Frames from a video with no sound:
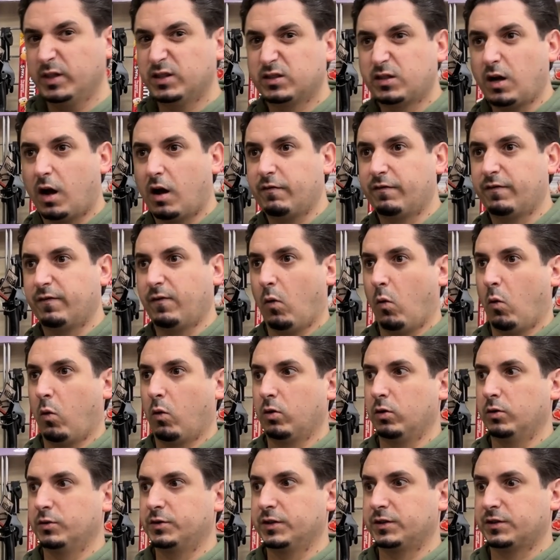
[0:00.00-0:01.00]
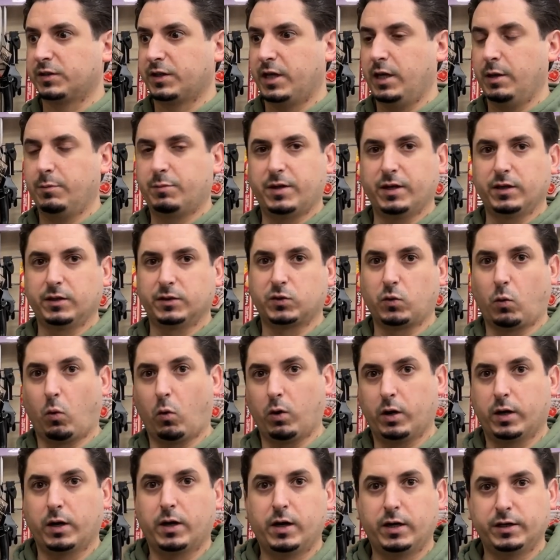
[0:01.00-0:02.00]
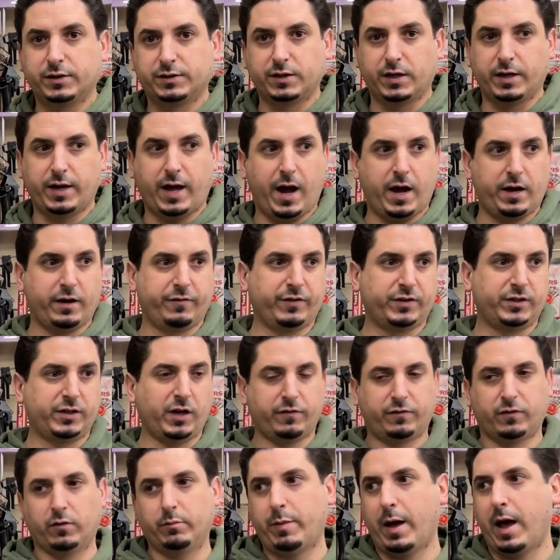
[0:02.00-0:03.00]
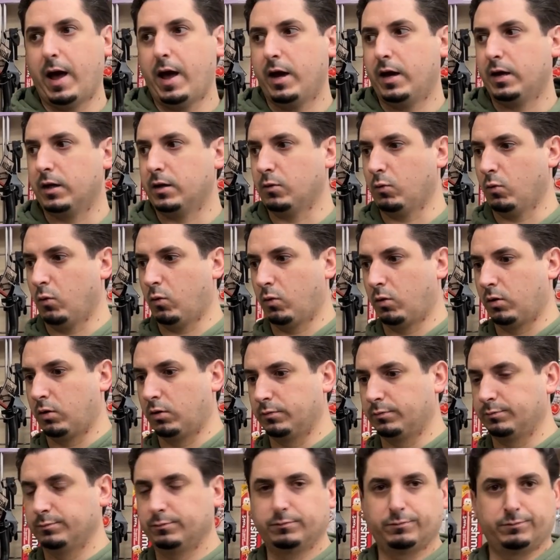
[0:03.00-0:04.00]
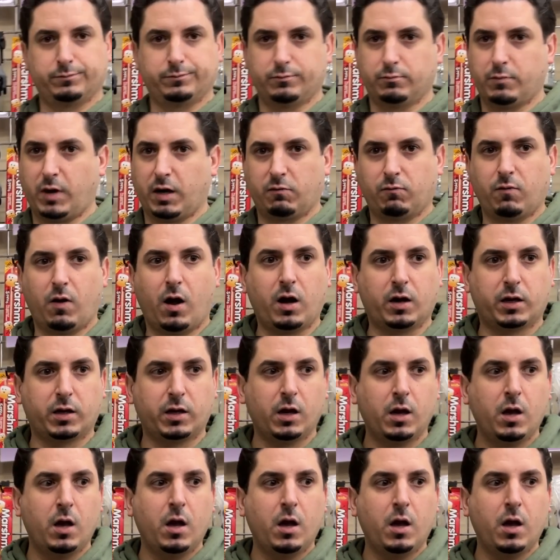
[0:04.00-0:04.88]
stuff or just keep things organized and out of a duffel bag or my ruck